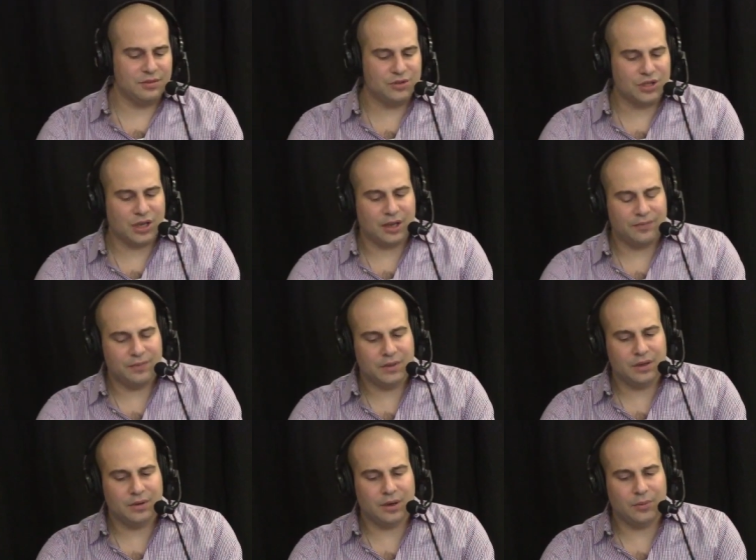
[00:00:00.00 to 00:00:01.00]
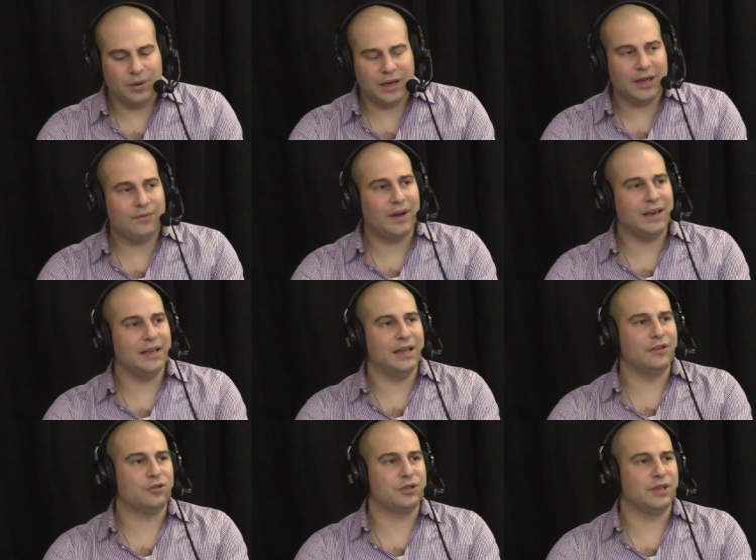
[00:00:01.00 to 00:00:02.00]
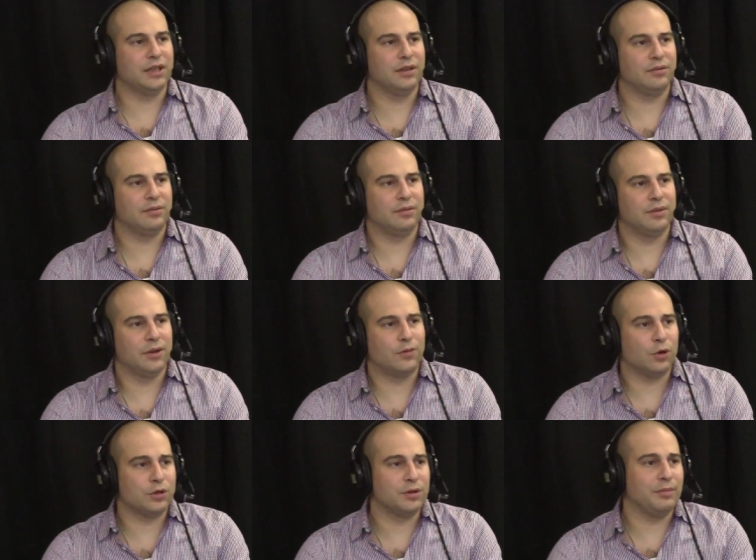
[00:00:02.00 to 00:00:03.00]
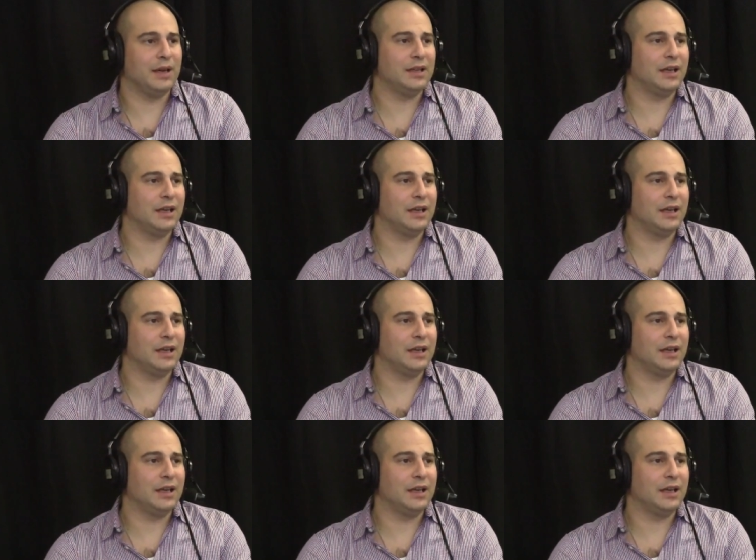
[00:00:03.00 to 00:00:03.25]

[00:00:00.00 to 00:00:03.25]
Joff. You know what I find interesting, of course, in my line